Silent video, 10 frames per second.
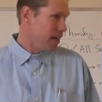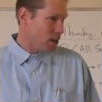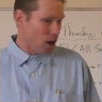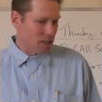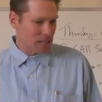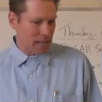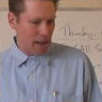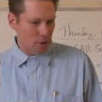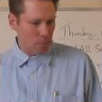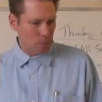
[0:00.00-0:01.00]
And all
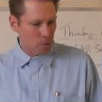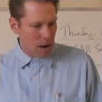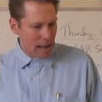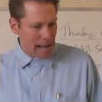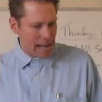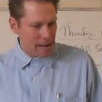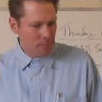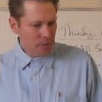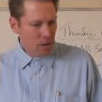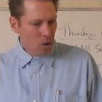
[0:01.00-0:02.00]
together pray,
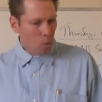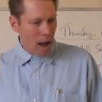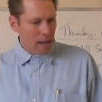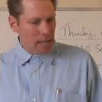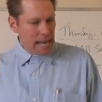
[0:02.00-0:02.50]
while